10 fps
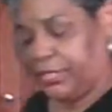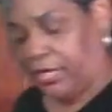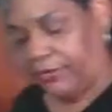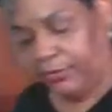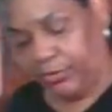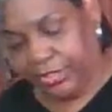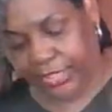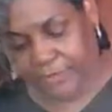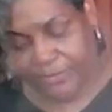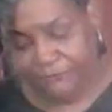So I want to
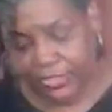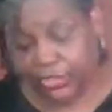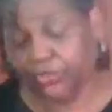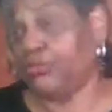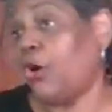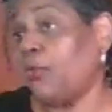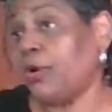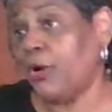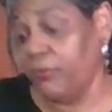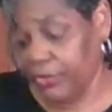check my fish. You don't
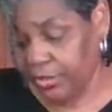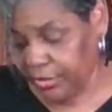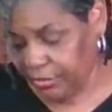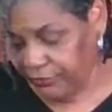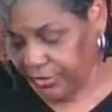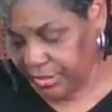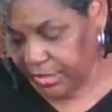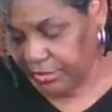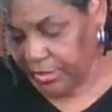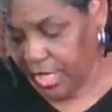want to overcook your fish
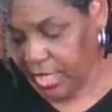either.